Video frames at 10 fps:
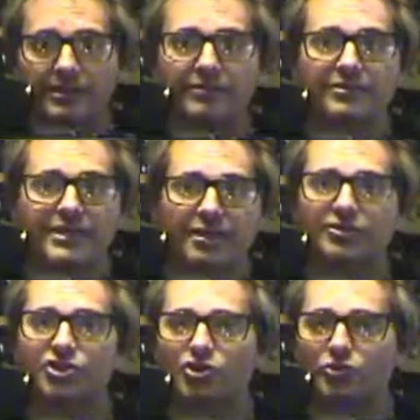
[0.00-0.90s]
There is
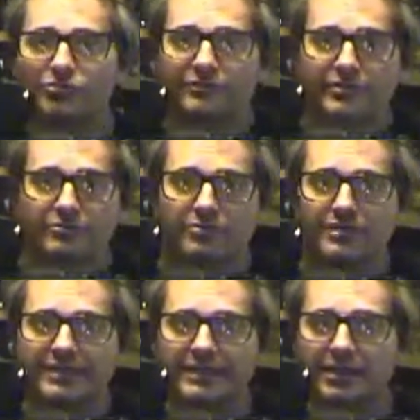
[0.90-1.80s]
our short review
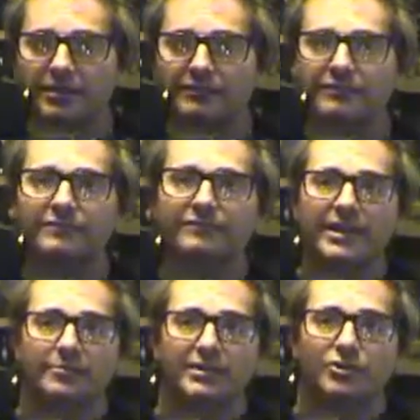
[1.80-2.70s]
on the Agfa
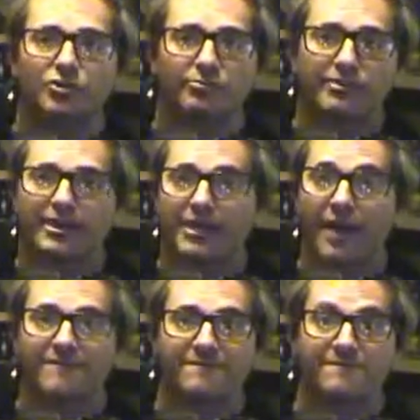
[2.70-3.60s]
Family Super 8
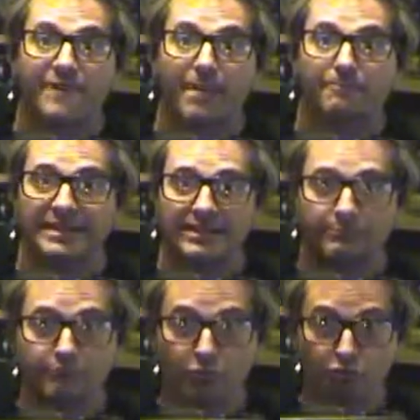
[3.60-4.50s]
family
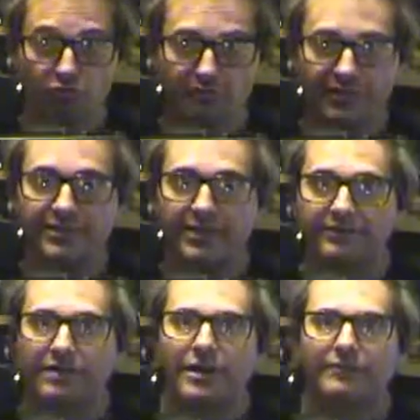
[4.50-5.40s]
movie
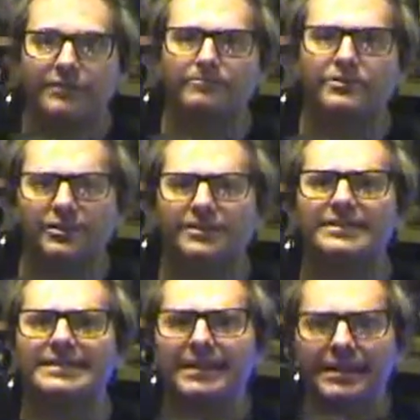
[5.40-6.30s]
set from
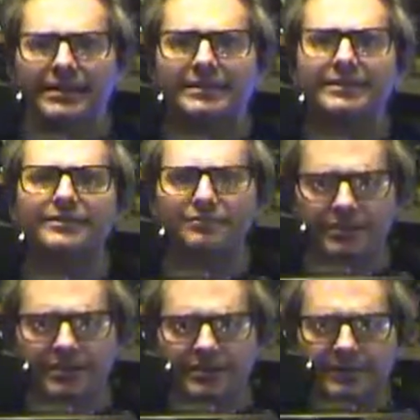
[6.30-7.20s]

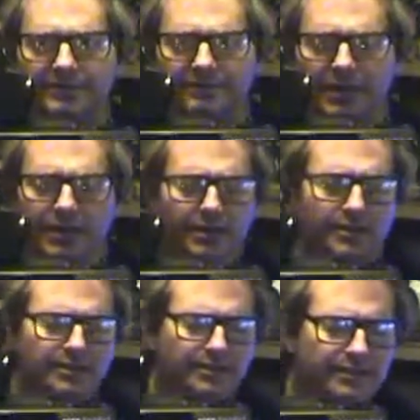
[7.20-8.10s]
1983.
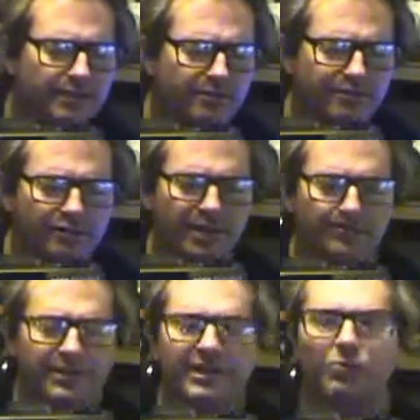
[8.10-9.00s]
Now, if you're looking
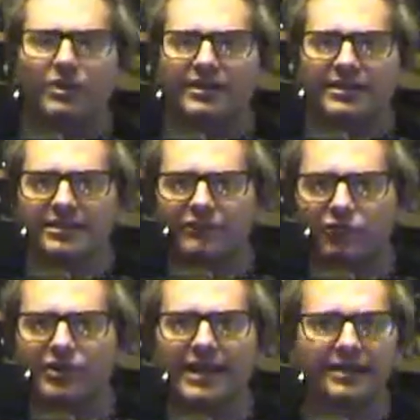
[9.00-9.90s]
at picking up one of these
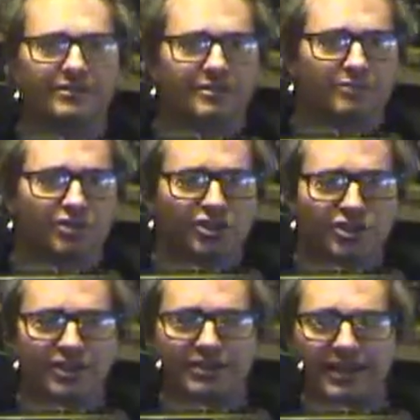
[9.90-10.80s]
for an editor
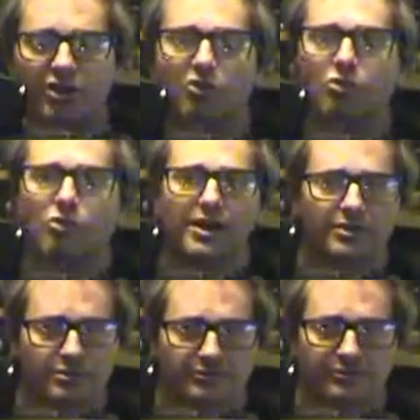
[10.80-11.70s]
machine, they are
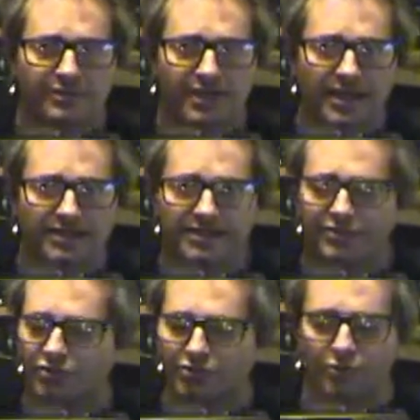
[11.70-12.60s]
quite good for that.
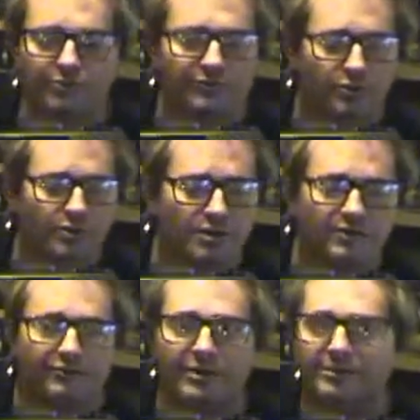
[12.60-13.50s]
As you saw before,
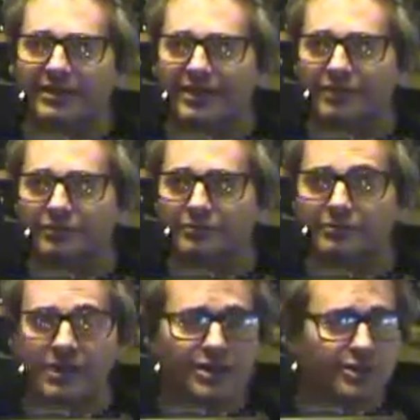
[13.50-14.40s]
fully mechanical,